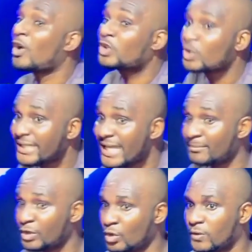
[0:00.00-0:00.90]
for what you see
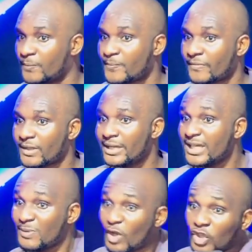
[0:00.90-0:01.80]
them do
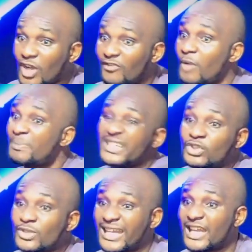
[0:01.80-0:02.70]
is because you have not been
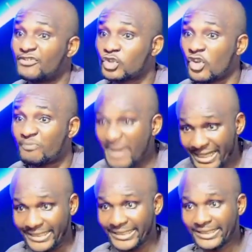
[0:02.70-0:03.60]
into their levels of
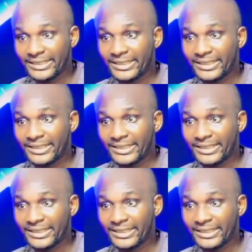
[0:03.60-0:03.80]
pain.